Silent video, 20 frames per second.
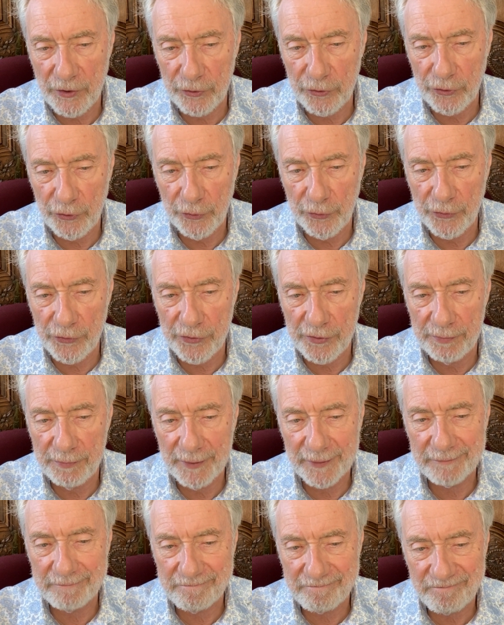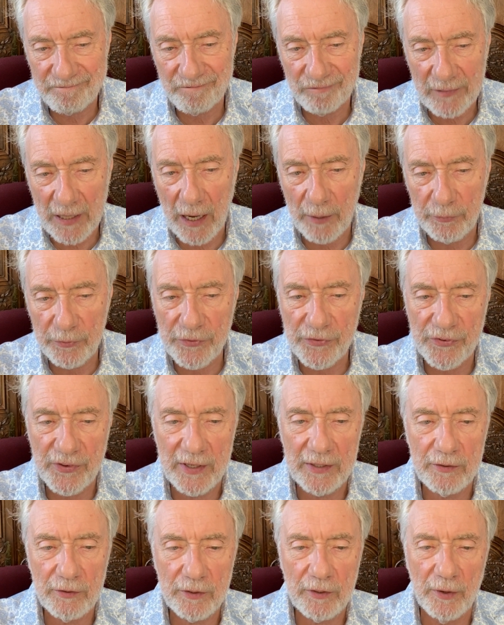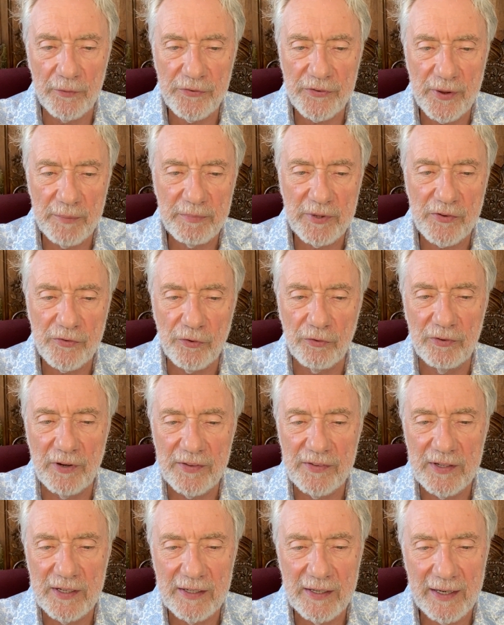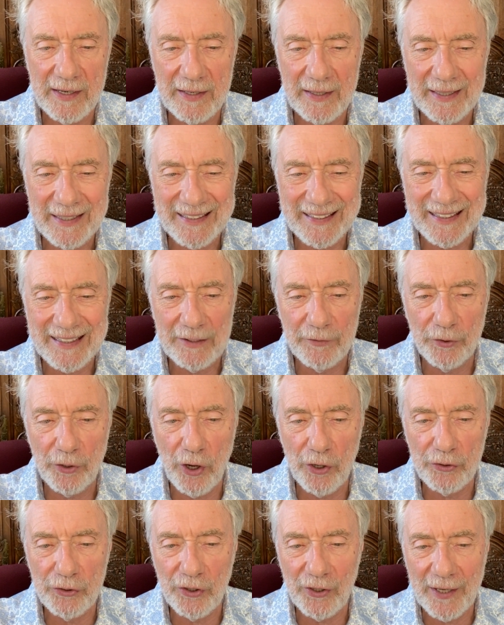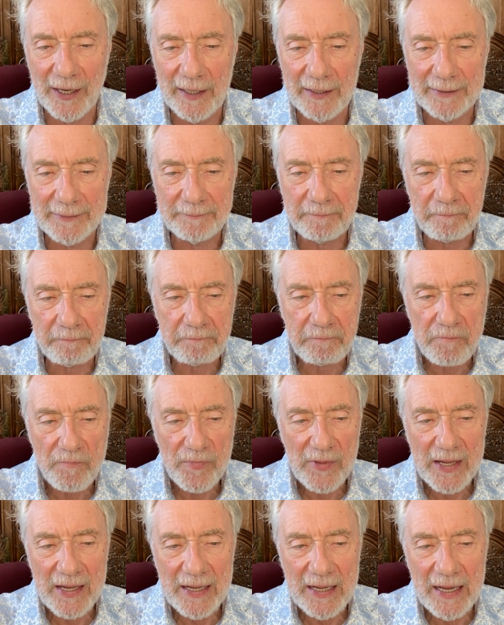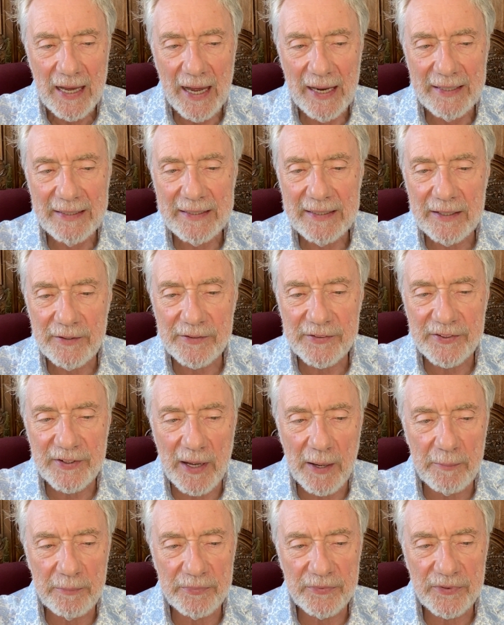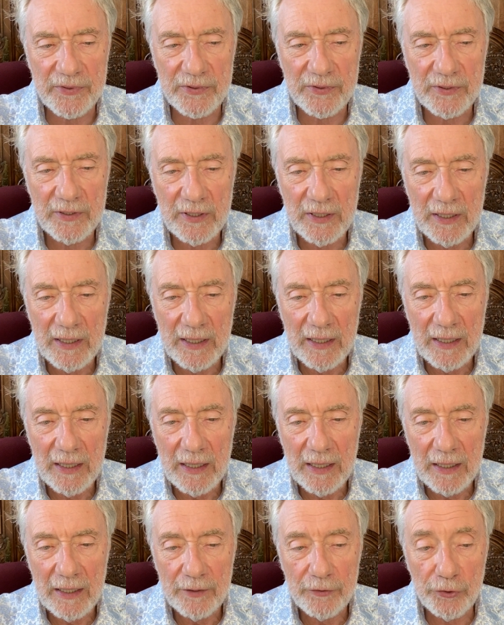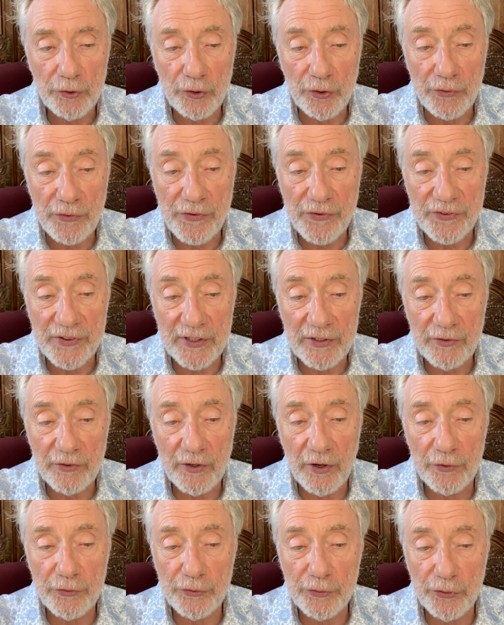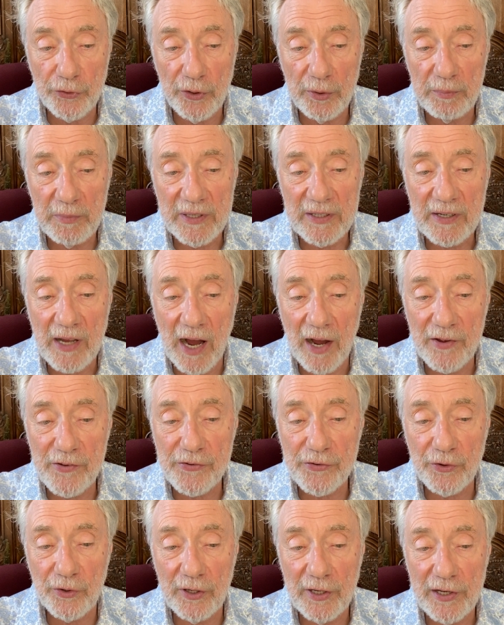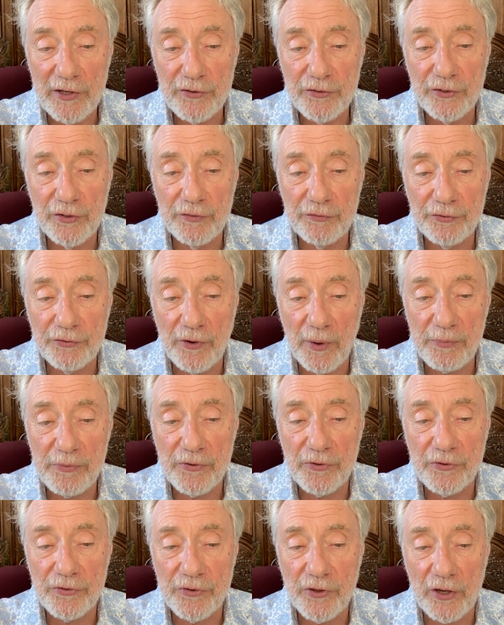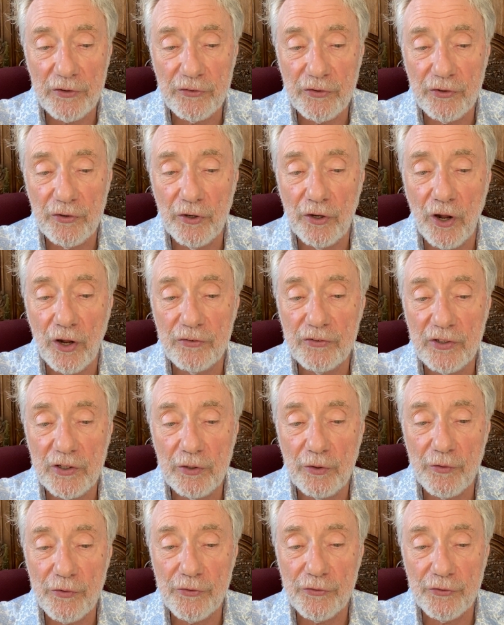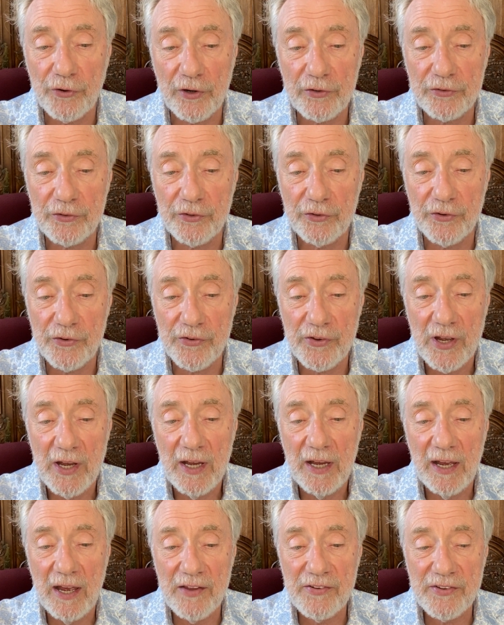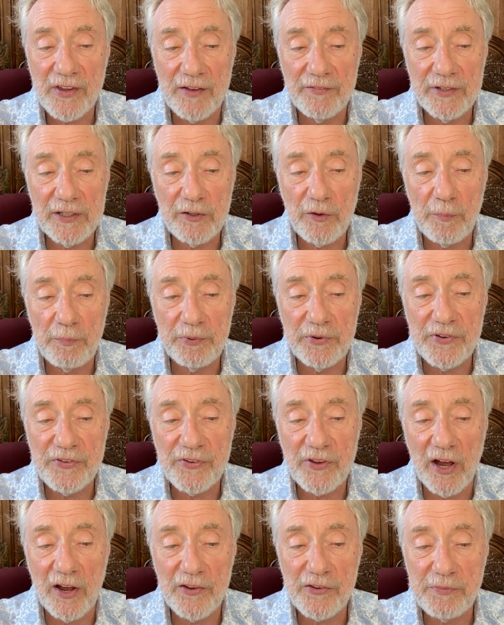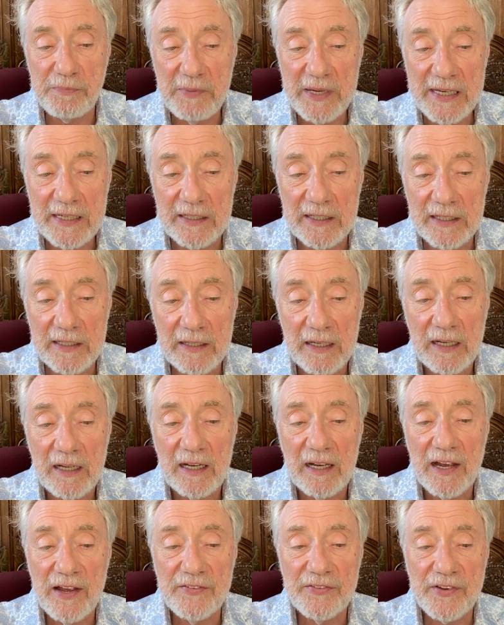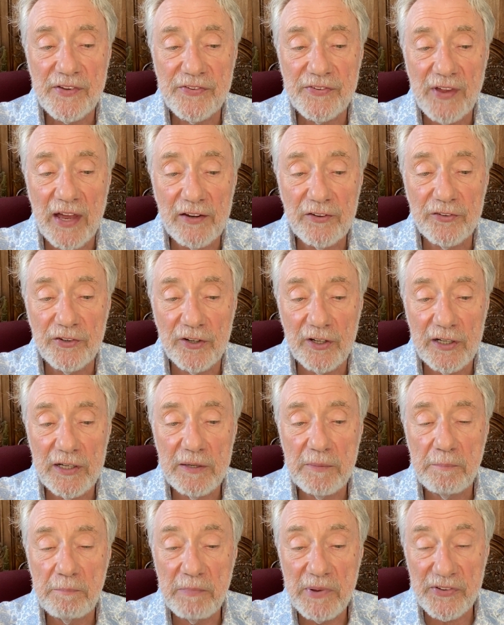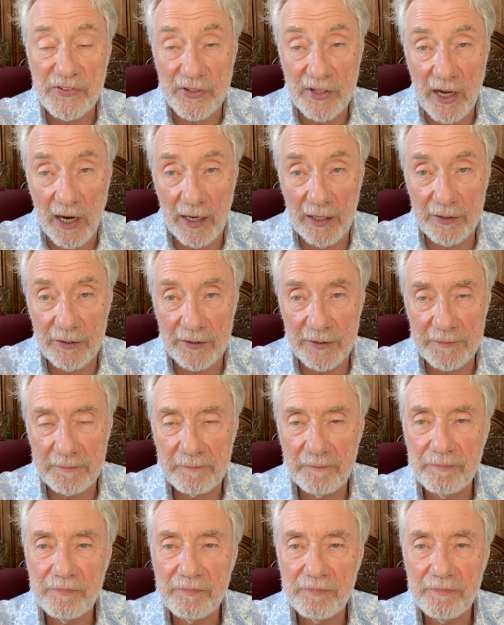used, but I would say the concept is already there in underlying. Any attempt to consider a term in isolation from such logical structures as having a precise meaning is essentially misguided.